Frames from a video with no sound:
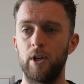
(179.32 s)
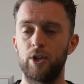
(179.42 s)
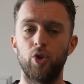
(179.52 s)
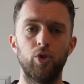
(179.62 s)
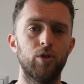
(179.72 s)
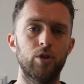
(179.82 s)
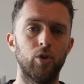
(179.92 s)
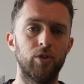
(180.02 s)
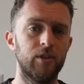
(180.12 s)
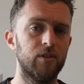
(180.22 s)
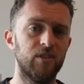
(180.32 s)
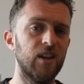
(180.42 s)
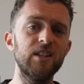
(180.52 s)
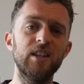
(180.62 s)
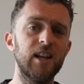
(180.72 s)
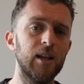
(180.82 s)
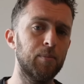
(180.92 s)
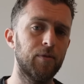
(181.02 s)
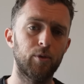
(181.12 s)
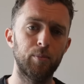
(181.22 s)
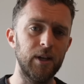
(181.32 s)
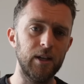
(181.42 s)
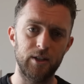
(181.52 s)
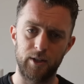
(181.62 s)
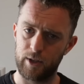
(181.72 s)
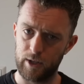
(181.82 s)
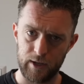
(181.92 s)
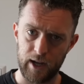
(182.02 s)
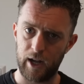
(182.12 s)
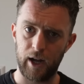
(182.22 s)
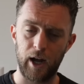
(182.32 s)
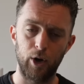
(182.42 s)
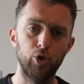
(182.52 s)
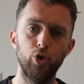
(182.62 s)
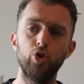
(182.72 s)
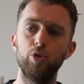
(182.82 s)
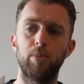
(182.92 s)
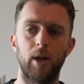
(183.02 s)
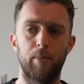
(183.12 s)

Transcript: so, so this clip for me is uh, how you should play